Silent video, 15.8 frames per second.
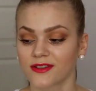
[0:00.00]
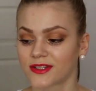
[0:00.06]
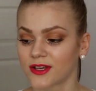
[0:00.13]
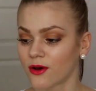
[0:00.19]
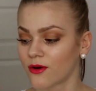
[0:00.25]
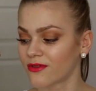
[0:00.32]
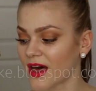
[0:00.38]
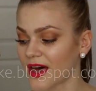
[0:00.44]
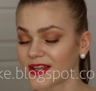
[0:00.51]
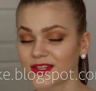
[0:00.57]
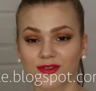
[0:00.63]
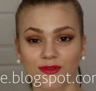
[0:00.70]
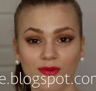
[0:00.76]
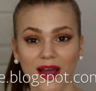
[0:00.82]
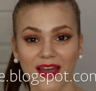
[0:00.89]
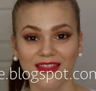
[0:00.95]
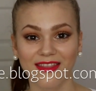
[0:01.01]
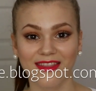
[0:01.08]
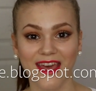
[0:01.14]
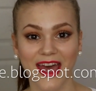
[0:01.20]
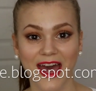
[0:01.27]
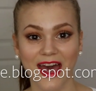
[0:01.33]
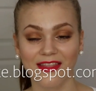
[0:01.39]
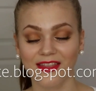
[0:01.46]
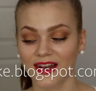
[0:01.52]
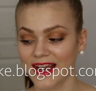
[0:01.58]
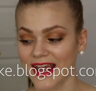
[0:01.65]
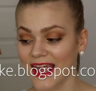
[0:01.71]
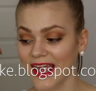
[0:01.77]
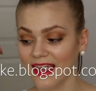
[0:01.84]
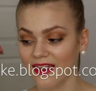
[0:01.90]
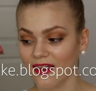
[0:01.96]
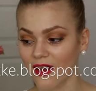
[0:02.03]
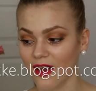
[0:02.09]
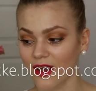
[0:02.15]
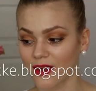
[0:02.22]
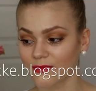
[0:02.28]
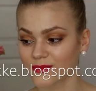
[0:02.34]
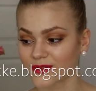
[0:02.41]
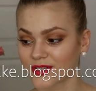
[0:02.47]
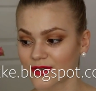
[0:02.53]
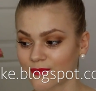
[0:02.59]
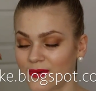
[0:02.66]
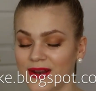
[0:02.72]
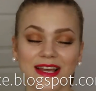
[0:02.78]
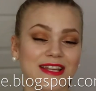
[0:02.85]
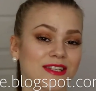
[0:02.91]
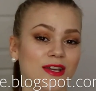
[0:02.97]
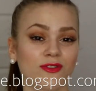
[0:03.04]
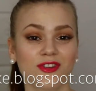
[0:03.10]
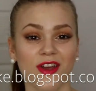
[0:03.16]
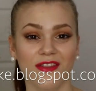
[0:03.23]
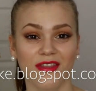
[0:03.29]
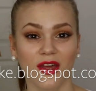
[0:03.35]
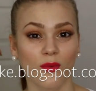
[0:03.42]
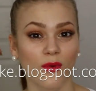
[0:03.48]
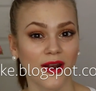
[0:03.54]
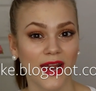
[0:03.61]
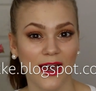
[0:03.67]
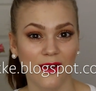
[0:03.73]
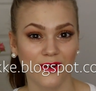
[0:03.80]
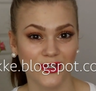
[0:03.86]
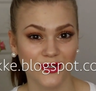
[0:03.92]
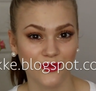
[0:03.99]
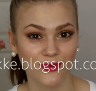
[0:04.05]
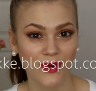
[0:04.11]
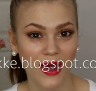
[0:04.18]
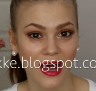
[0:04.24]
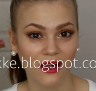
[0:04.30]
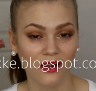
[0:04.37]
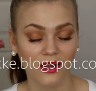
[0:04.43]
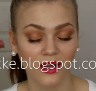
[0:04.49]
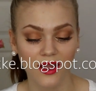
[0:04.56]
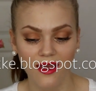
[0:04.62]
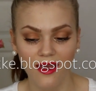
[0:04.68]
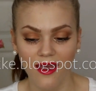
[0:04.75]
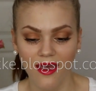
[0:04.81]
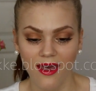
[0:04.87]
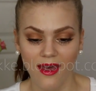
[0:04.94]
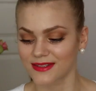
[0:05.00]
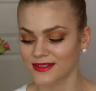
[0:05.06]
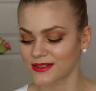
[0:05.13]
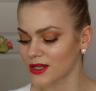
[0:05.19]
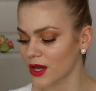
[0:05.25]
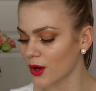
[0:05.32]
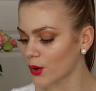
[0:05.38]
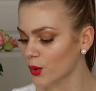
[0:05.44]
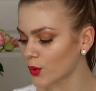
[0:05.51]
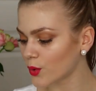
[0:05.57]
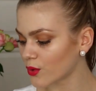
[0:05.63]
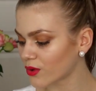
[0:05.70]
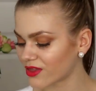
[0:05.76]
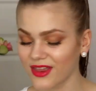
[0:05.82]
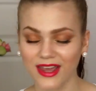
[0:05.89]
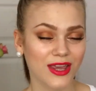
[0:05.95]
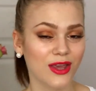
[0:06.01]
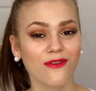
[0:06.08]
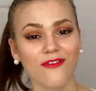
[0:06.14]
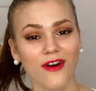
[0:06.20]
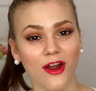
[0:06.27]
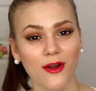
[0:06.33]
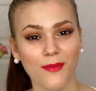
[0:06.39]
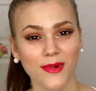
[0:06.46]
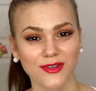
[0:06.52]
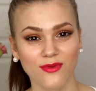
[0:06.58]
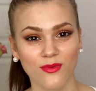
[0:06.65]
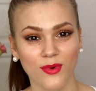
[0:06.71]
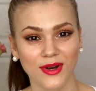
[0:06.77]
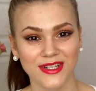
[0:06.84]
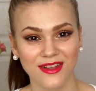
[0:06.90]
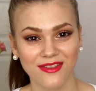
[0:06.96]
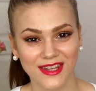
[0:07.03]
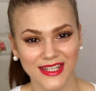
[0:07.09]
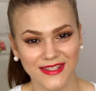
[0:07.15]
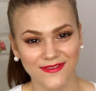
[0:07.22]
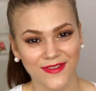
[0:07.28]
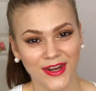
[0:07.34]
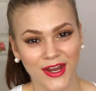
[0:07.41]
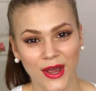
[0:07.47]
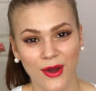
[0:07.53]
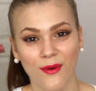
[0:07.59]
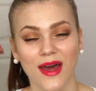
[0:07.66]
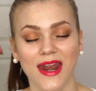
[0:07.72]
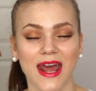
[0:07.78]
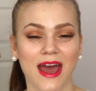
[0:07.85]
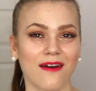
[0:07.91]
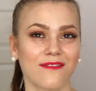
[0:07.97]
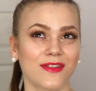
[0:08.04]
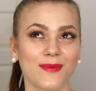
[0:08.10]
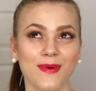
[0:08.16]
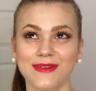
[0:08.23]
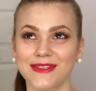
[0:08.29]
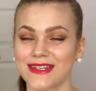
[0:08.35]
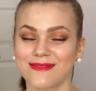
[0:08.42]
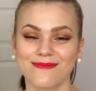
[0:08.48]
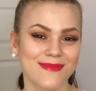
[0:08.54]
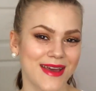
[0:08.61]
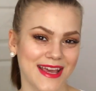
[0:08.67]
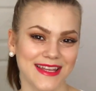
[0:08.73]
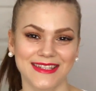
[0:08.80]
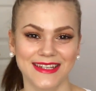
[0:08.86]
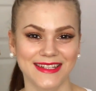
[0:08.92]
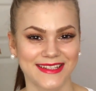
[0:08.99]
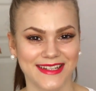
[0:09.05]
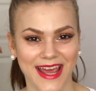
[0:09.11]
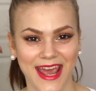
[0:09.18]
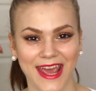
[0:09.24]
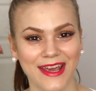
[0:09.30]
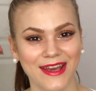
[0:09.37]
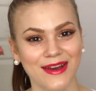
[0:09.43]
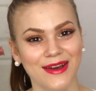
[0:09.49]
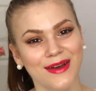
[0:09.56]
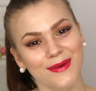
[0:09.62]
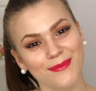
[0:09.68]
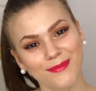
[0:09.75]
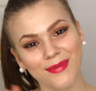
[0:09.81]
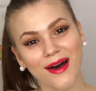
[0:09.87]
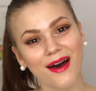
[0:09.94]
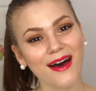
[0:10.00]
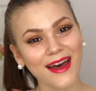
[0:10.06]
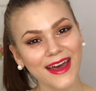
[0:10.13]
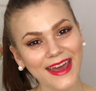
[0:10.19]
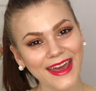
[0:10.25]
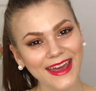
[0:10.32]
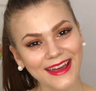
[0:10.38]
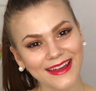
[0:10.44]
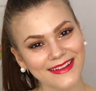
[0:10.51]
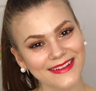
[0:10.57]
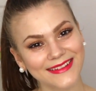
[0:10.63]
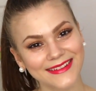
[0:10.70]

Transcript: So that is right there, the link, so please go check that one out as well. So thank you very much for watching this video, and have the most amazing day. Bye!